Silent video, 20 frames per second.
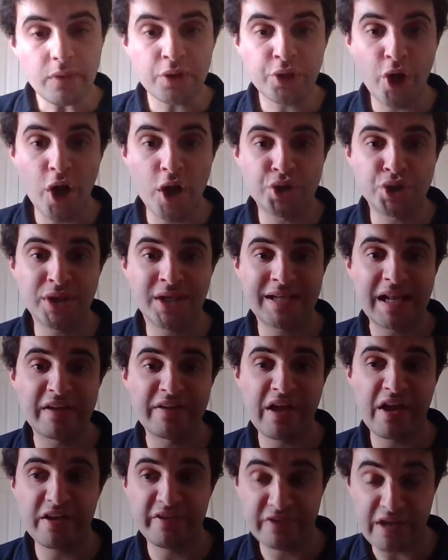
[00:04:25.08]
Go check it
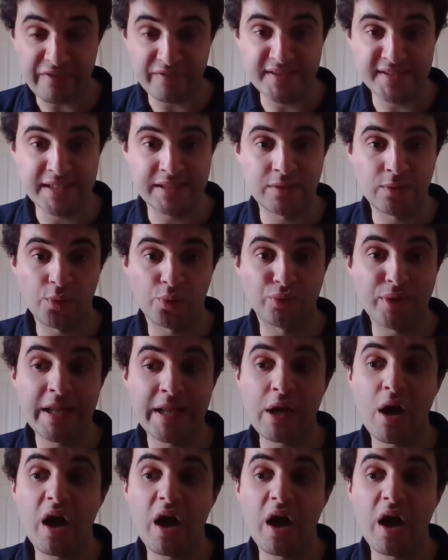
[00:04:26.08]
out if you haven't seen it already.